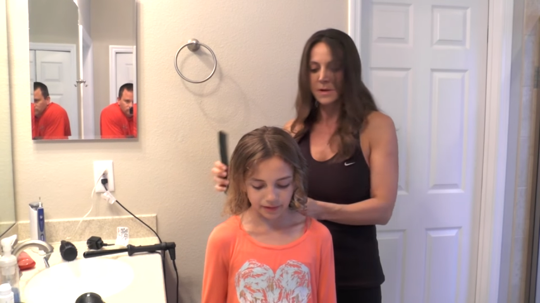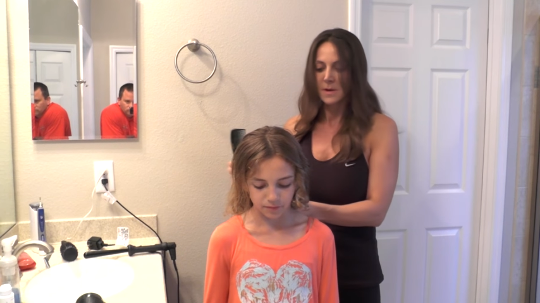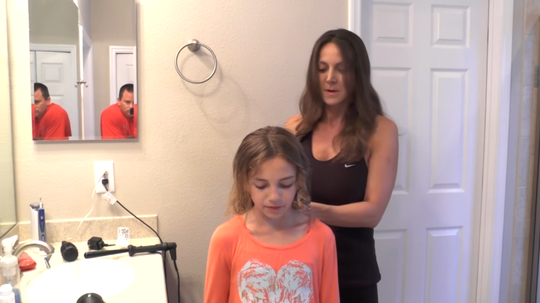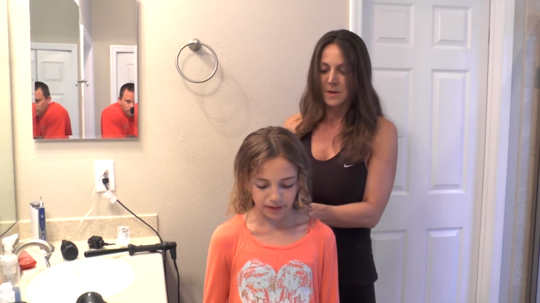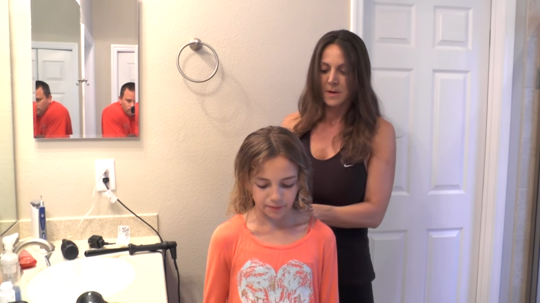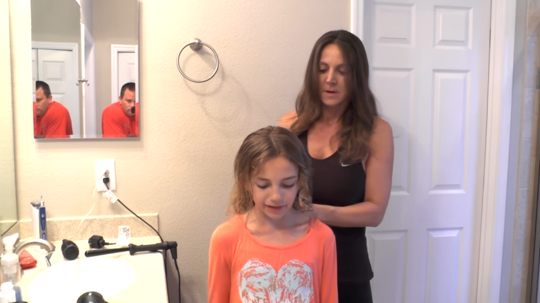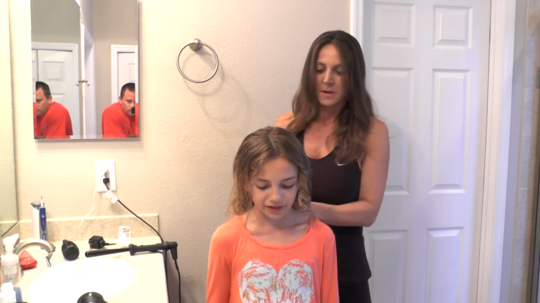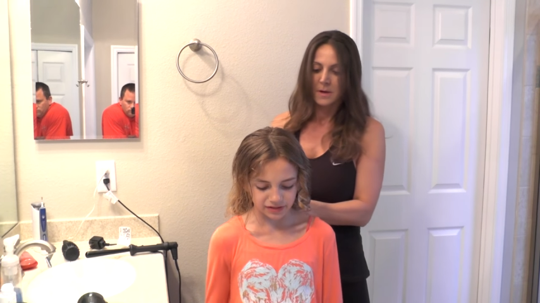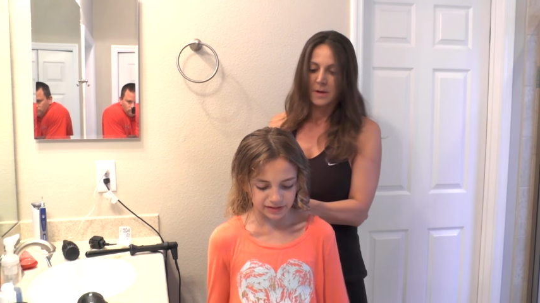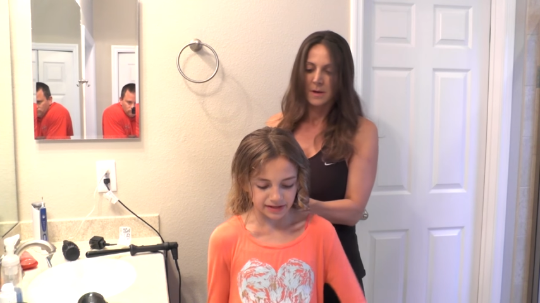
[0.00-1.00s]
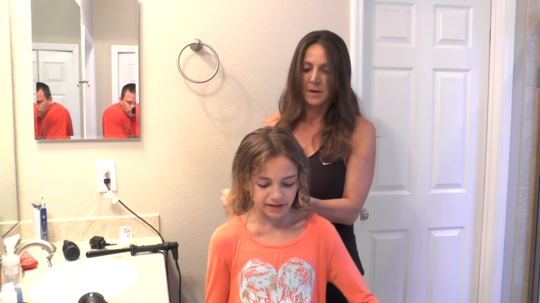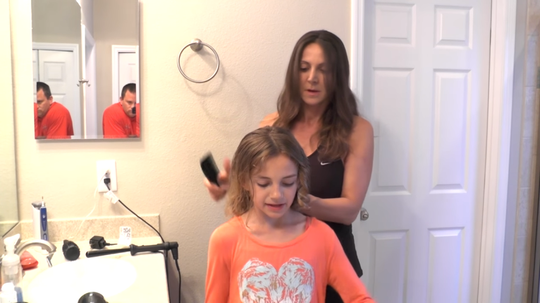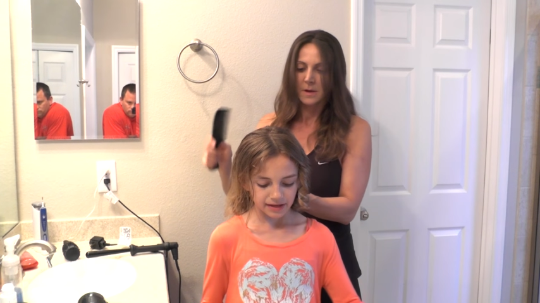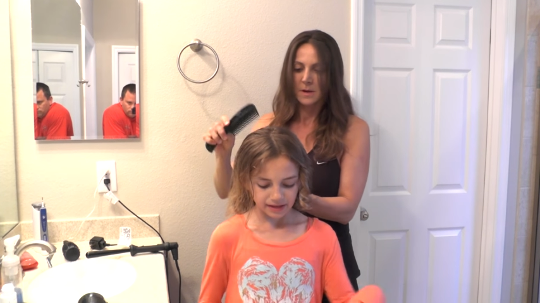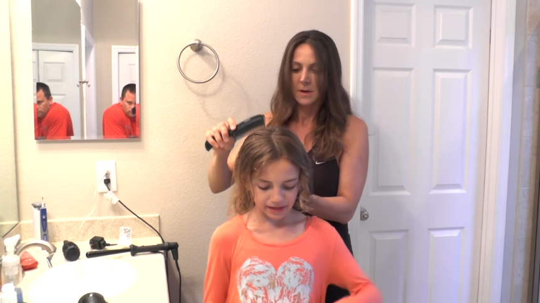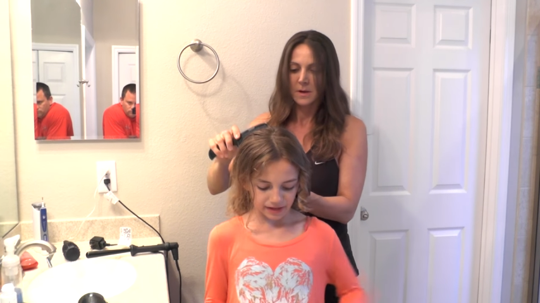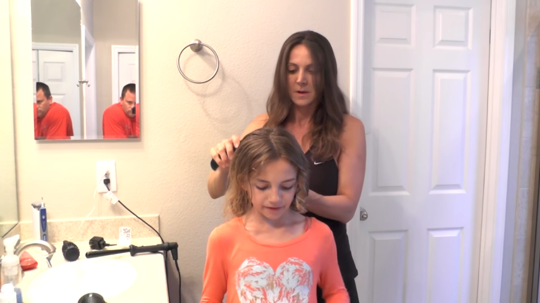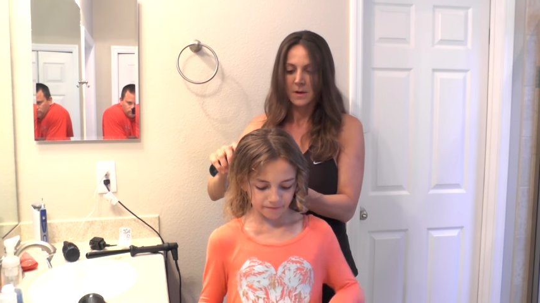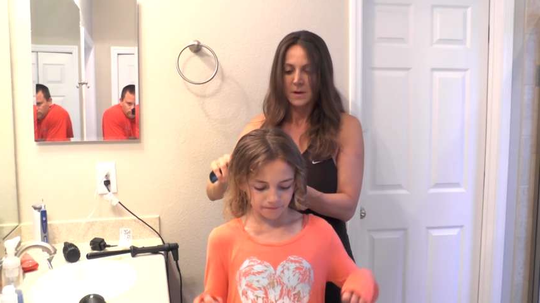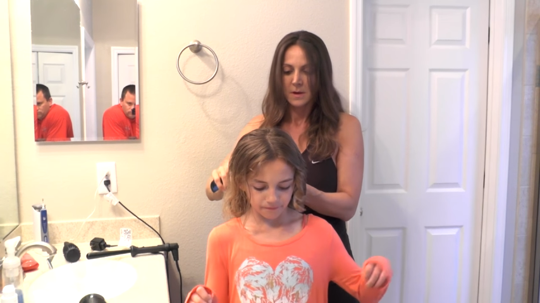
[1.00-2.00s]
Speaker 1: and like we actually kind
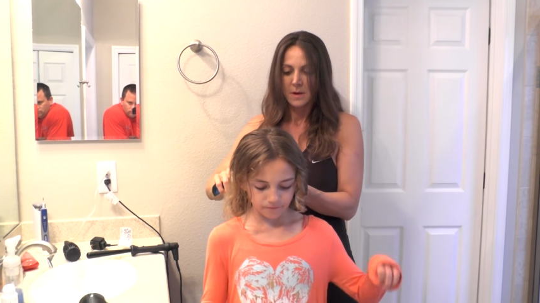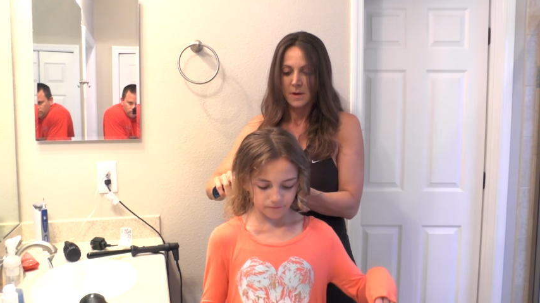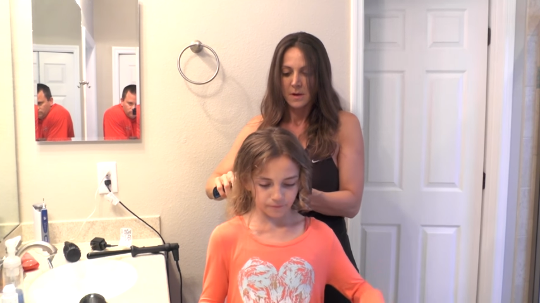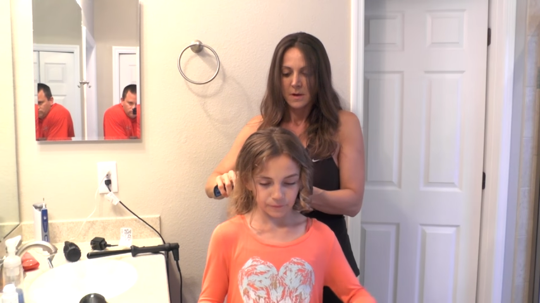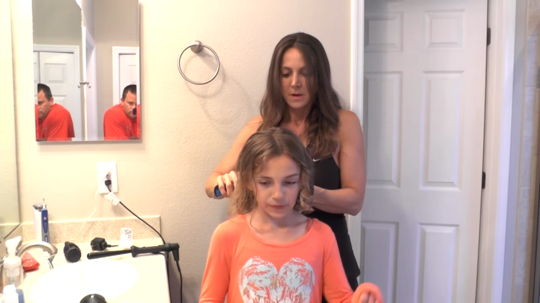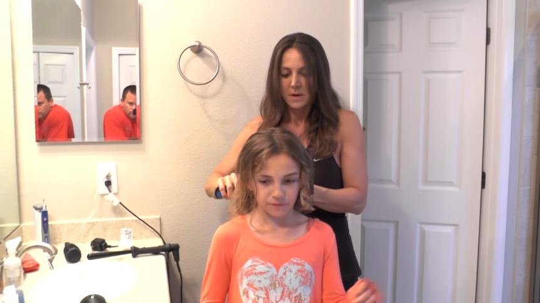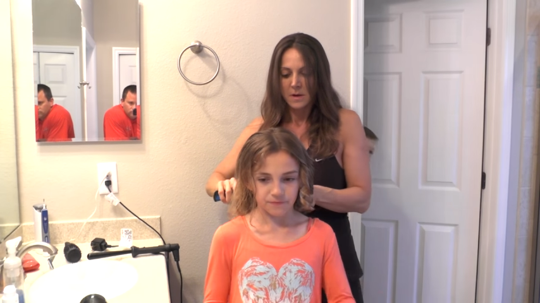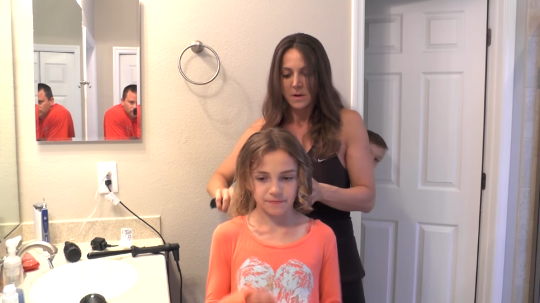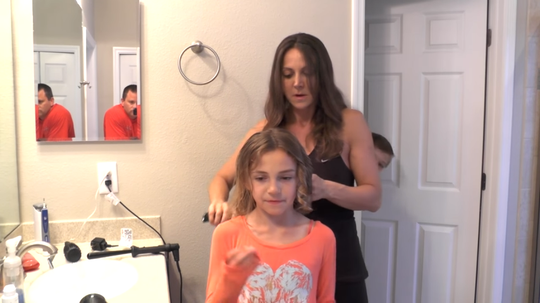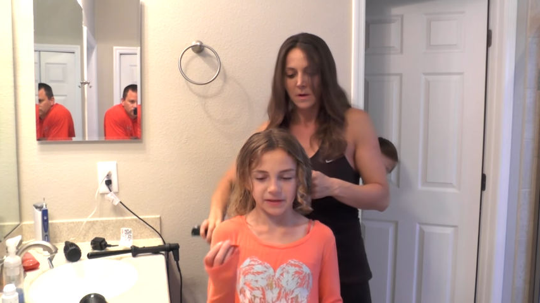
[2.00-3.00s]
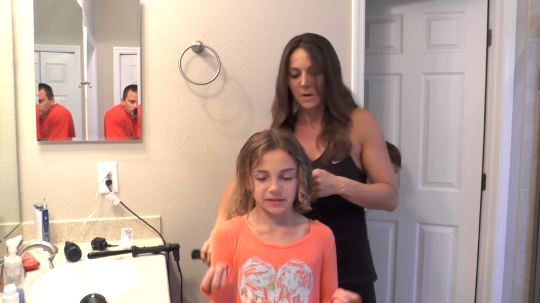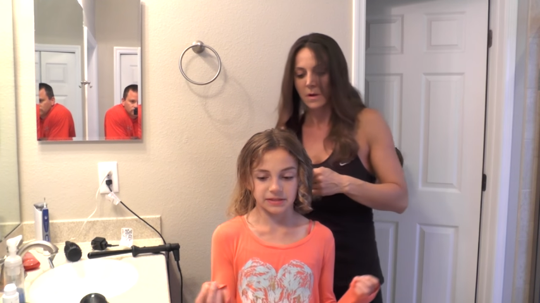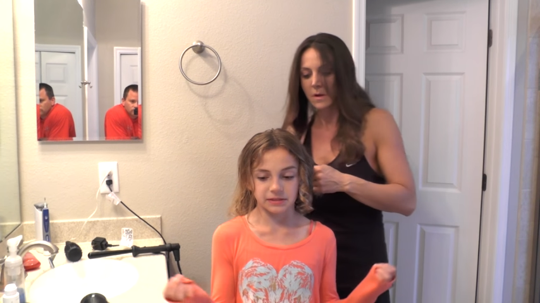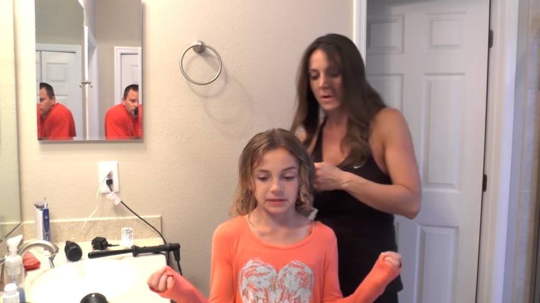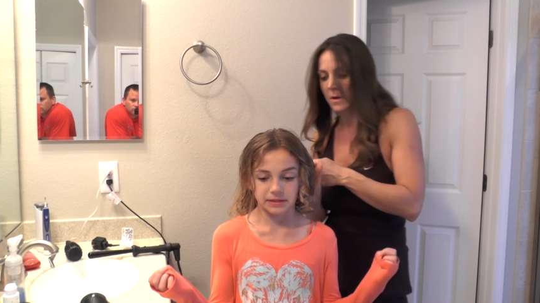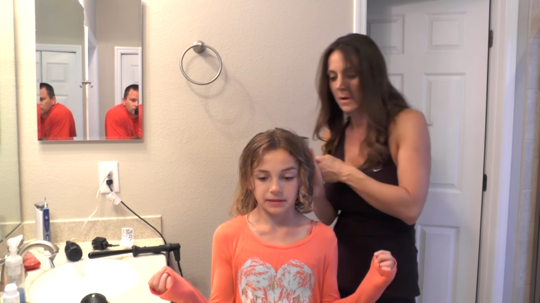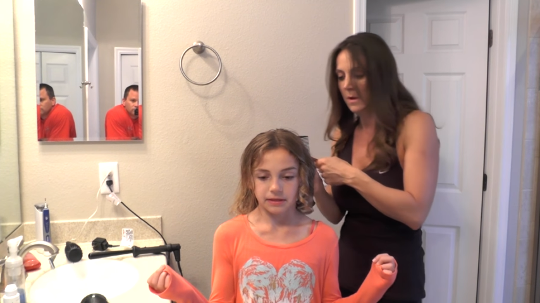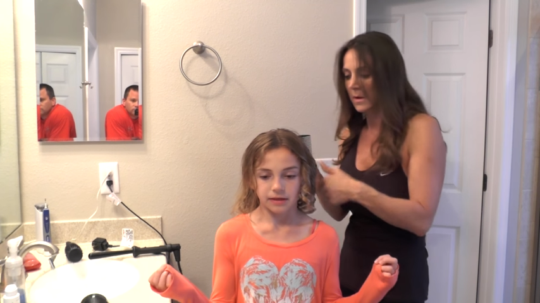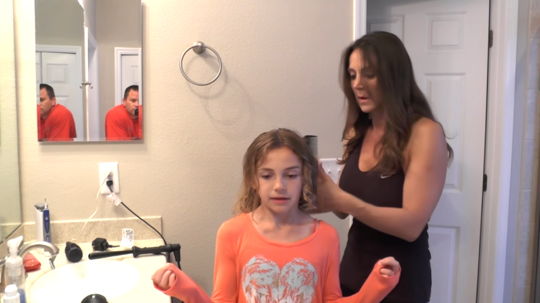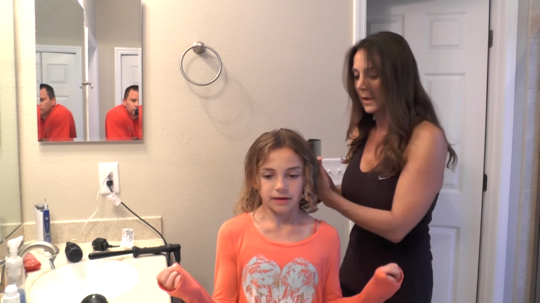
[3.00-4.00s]
of. It's like seven thirty.
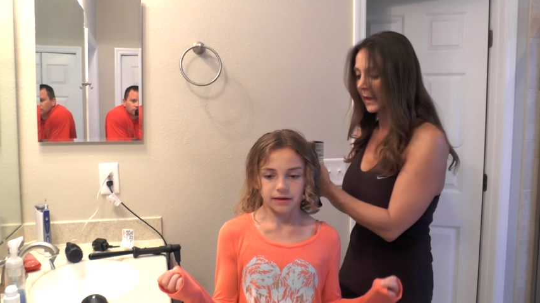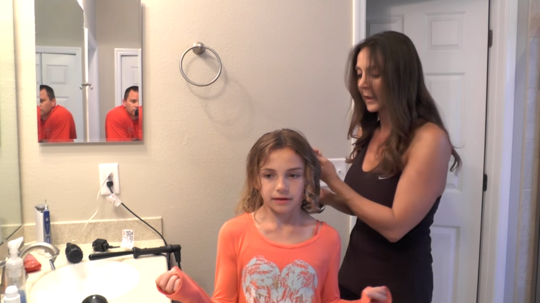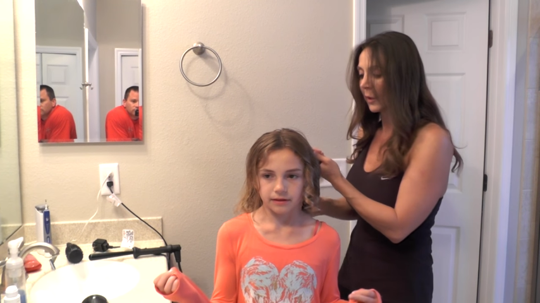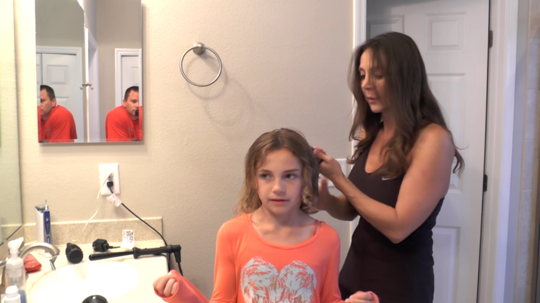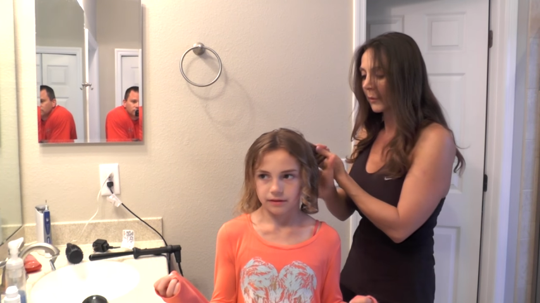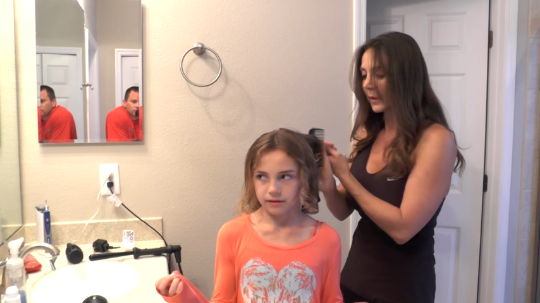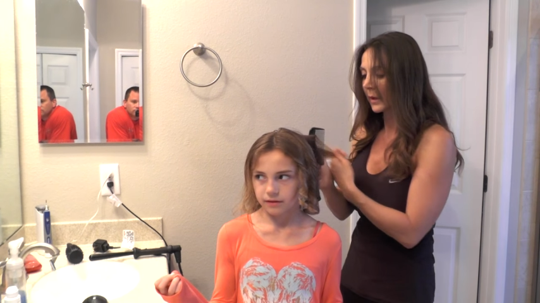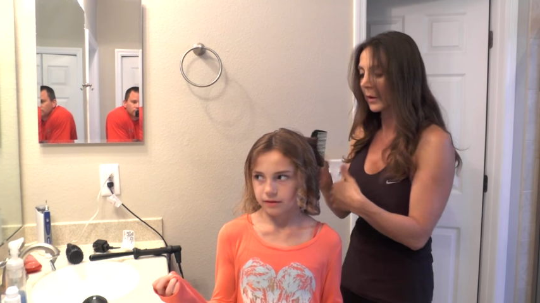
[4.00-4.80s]
Speaker 2: I know, we're